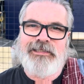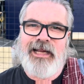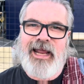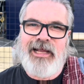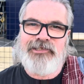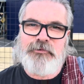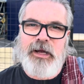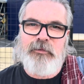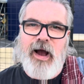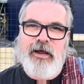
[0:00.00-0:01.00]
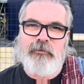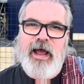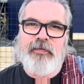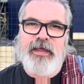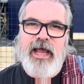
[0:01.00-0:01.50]
today's quick walk
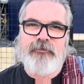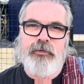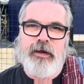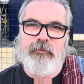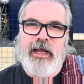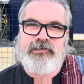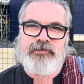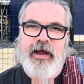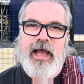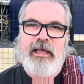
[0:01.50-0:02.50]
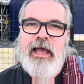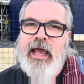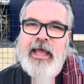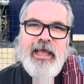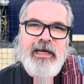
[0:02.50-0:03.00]
around the F1 racetrack.
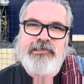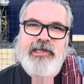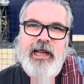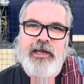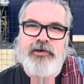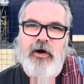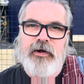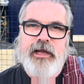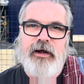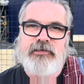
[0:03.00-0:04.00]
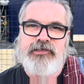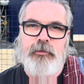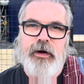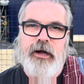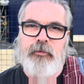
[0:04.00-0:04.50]
It is getting dark here, so
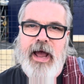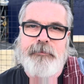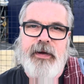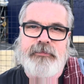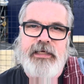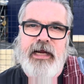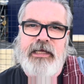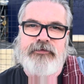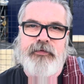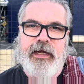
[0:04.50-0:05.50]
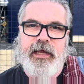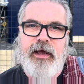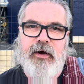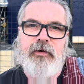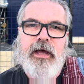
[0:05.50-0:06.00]
we're gonna wrap up today's
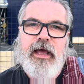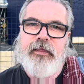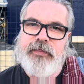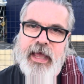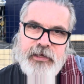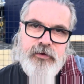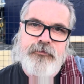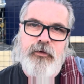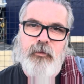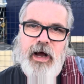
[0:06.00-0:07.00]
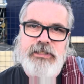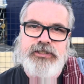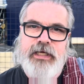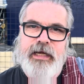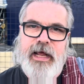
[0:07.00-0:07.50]
video. Thank you for
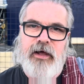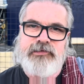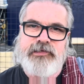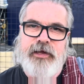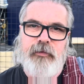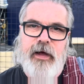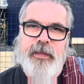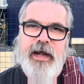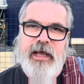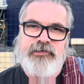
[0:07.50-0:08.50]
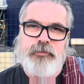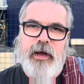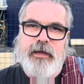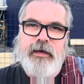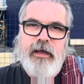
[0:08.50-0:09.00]
watching, and I'll see you on the next
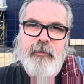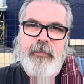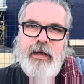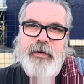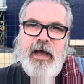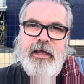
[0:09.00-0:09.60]
one. Bye-bye.